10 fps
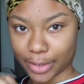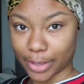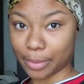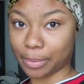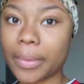
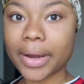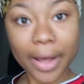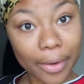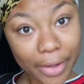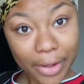year. But
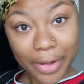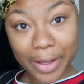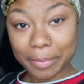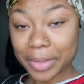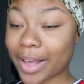now,
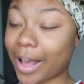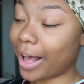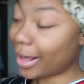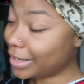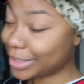y'all, I'm in
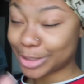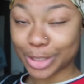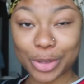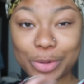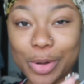college,
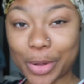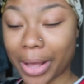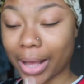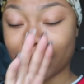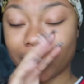so you know,
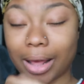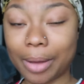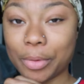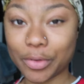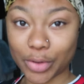I got a
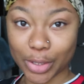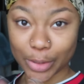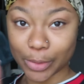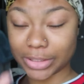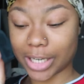lot more
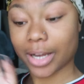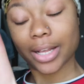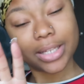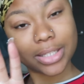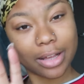videos and
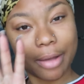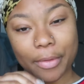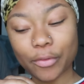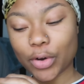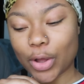ideas
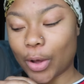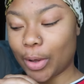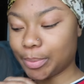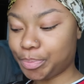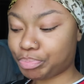coming for
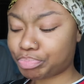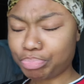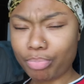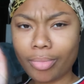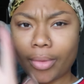y'all.
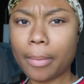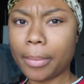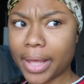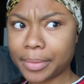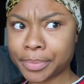
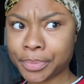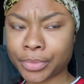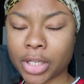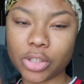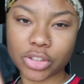But
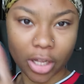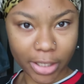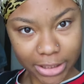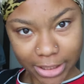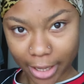you saw
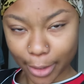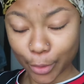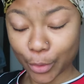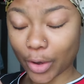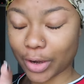the title,
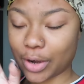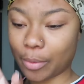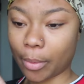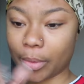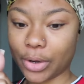you already know
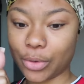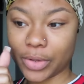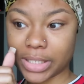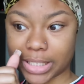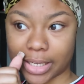what we're
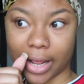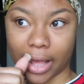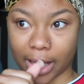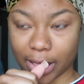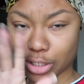doing
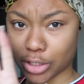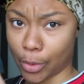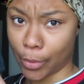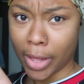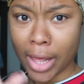today,
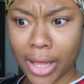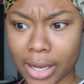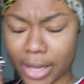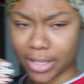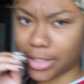so
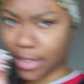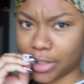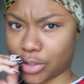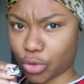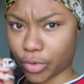let's get
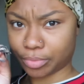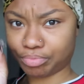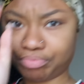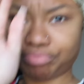into it.